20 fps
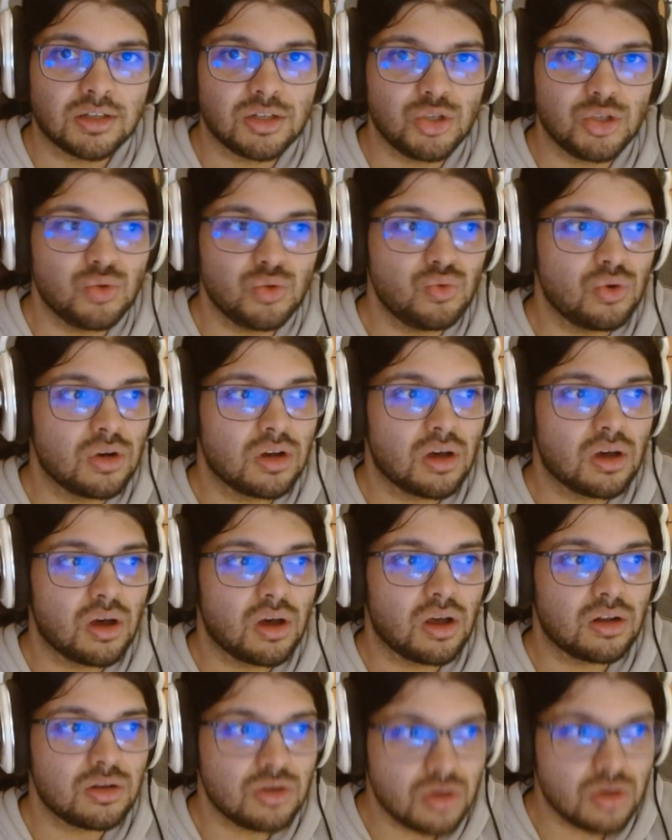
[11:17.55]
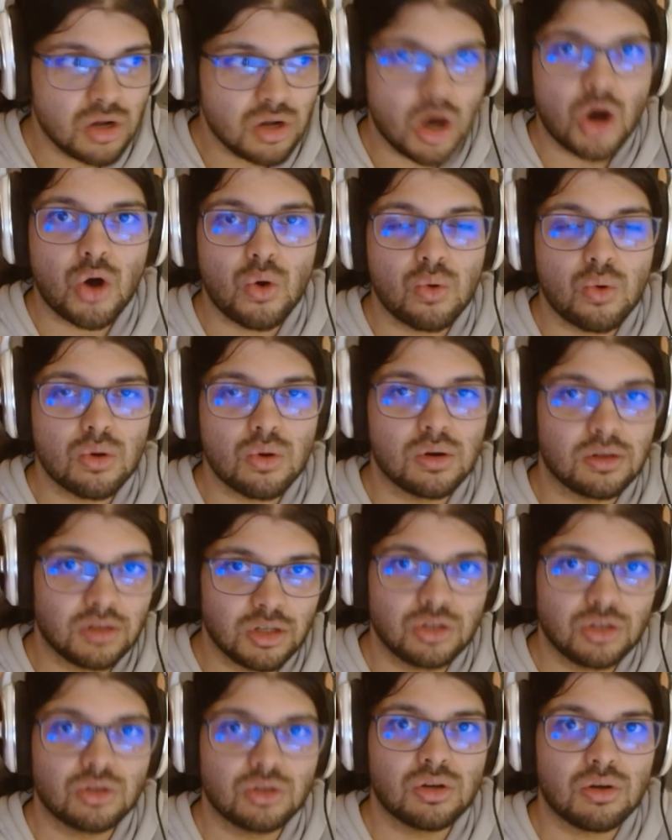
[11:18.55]
You know the
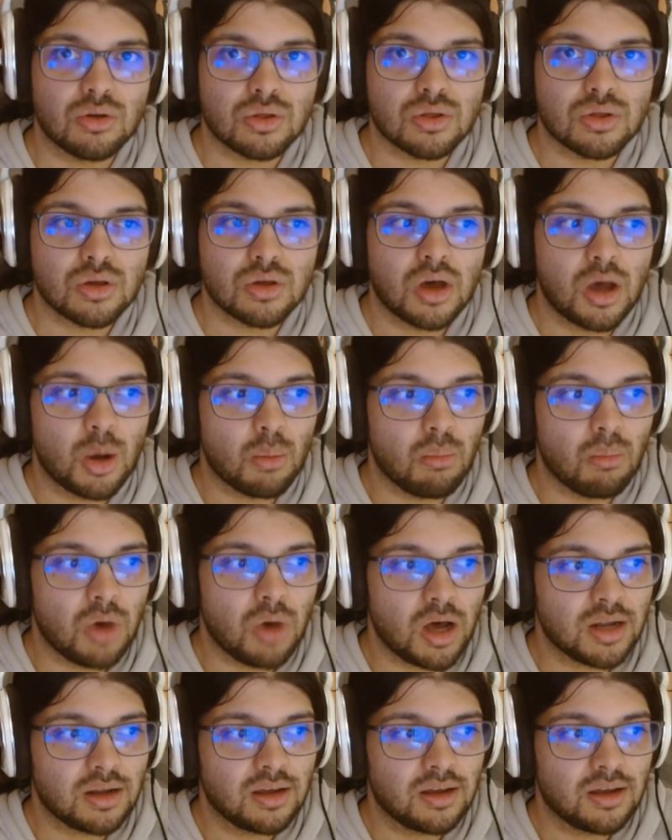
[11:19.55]
truth, but